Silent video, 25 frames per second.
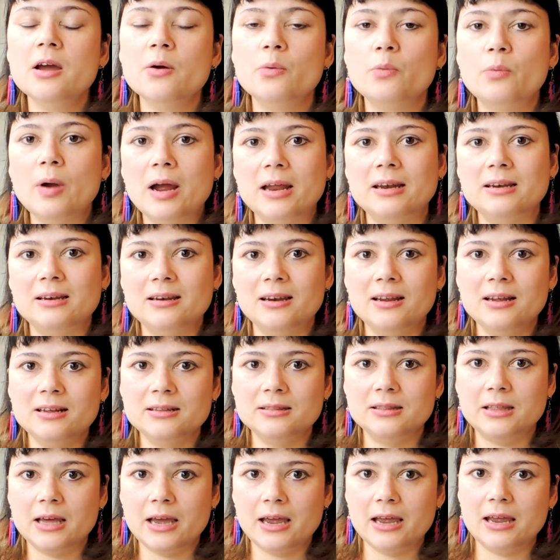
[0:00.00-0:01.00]
when
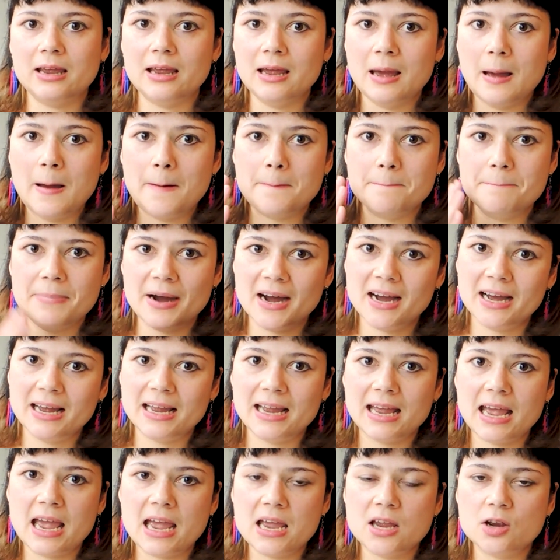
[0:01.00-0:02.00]
they
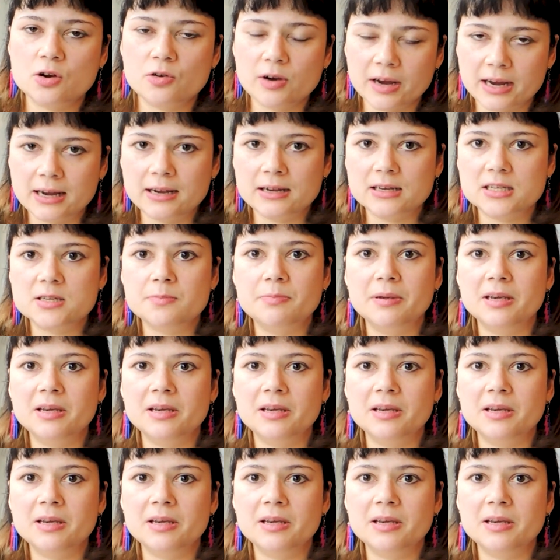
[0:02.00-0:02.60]
buy a Cricut,